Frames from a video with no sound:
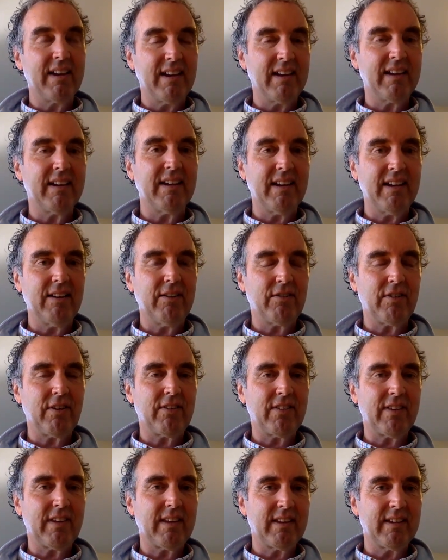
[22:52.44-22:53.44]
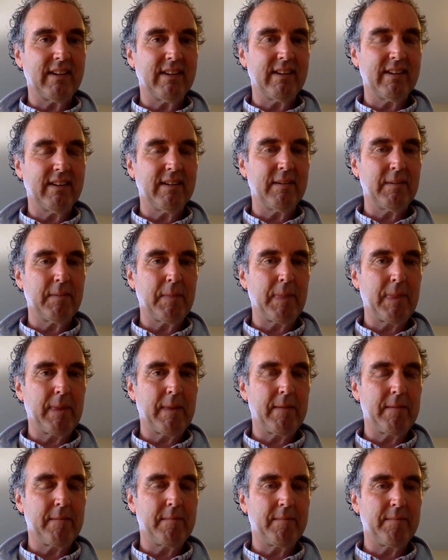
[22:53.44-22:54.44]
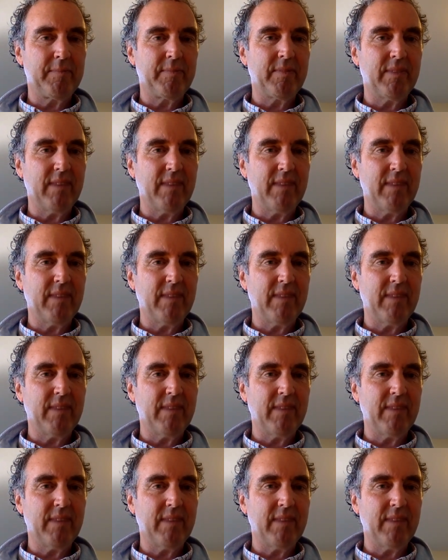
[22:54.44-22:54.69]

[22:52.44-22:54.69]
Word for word: So Interesting. I think, a big hurdle.